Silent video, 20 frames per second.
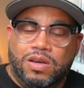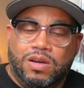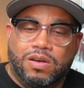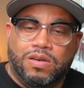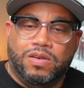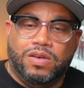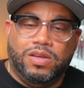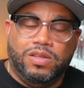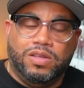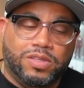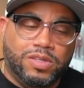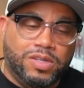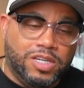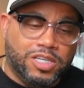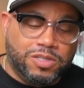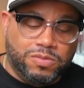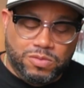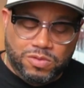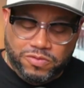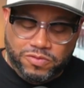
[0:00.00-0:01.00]
All the
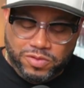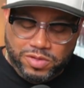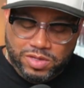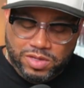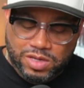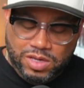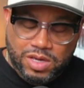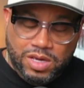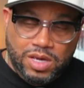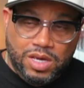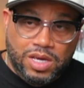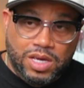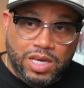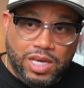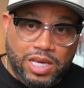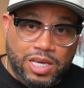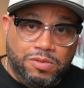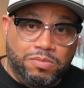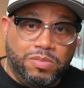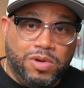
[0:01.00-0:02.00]
next movie,
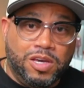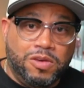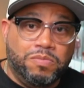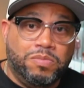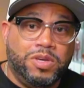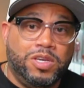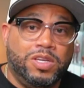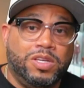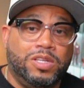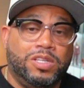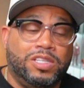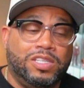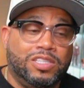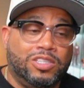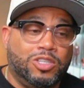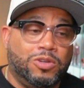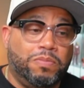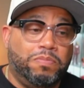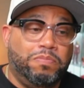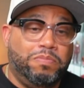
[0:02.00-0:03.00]
it might be
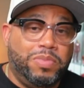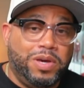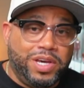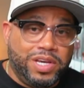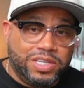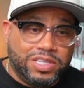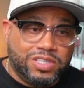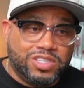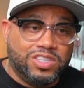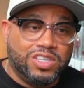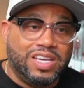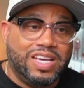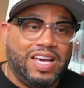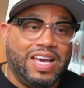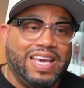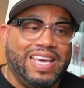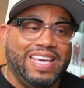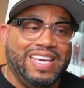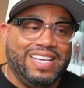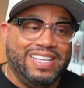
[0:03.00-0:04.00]
the best
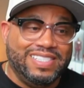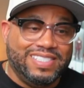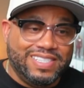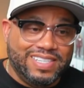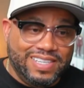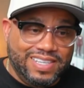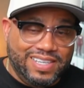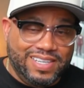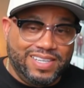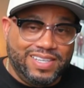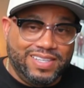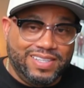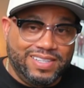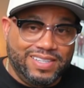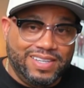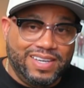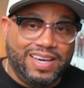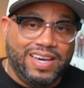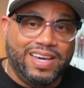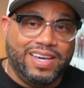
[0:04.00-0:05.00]
end-to-end
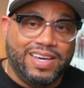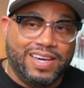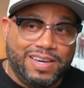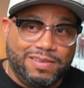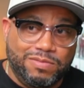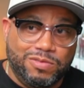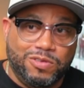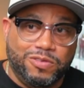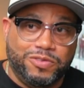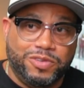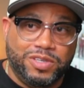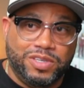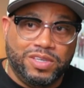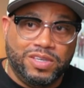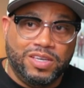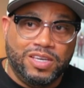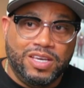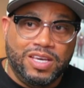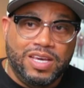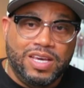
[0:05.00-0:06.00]
-end AI movie
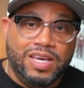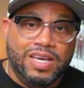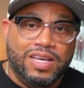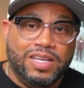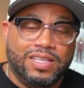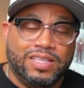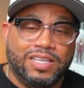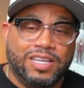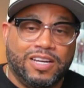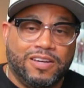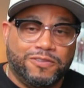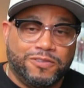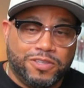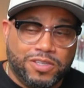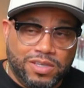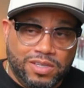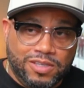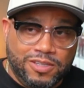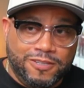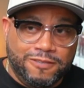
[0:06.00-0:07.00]
that I've
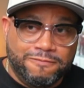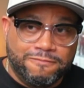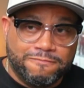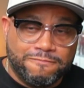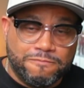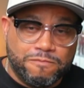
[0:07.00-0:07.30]
seen,